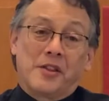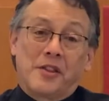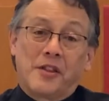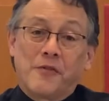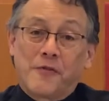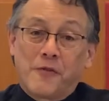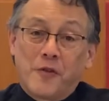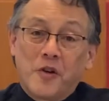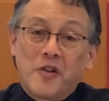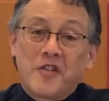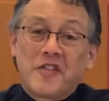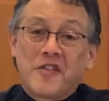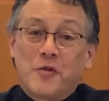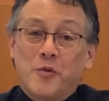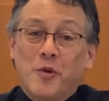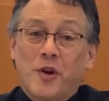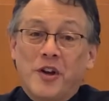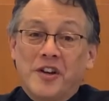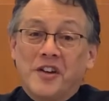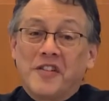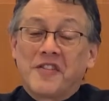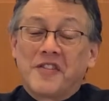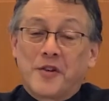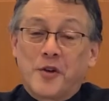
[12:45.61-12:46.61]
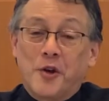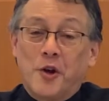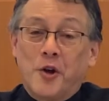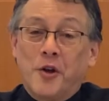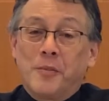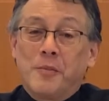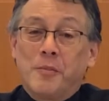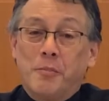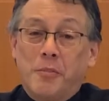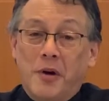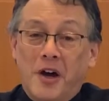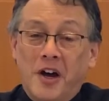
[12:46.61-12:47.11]
The first one is
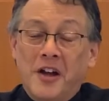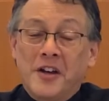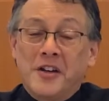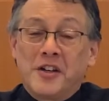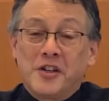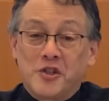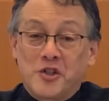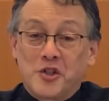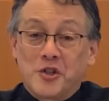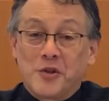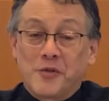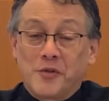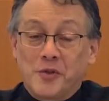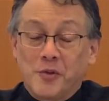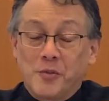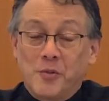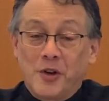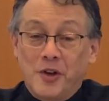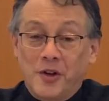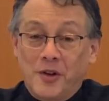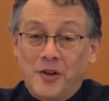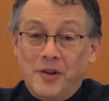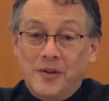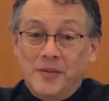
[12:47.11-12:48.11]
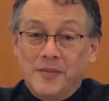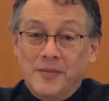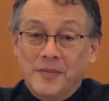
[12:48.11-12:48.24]
called Bondage of the Will.